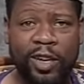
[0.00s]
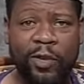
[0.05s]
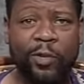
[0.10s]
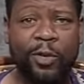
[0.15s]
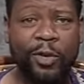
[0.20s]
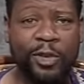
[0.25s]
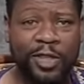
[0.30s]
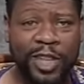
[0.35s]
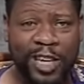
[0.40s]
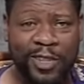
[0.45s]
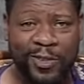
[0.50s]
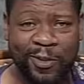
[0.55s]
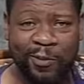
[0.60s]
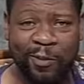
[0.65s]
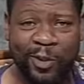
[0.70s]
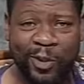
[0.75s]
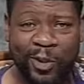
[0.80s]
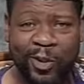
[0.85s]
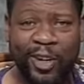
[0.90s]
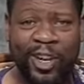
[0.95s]
We're going to chat some
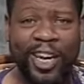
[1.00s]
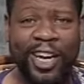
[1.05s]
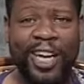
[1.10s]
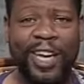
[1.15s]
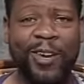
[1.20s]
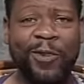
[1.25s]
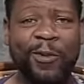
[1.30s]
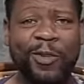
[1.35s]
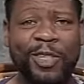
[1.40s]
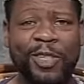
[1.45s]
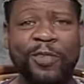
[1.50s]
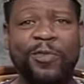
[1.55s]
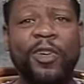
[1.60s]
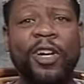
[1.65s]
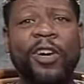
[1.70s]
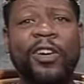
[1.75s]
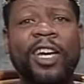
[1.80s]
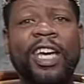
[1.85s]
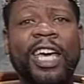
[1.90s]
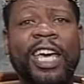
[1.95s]
more with this
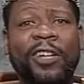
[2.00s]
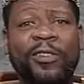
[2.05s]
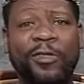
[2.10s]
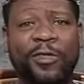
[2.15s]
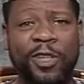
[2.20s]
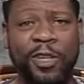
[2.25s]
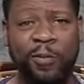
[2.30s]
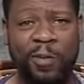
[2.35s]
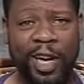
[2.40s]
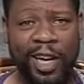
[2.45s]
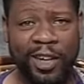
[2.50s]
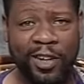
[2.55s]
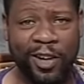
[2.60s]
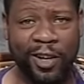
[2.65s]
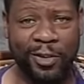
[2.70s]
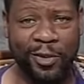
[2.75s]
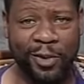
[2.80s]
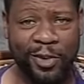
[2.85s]
very interesting man, Dr.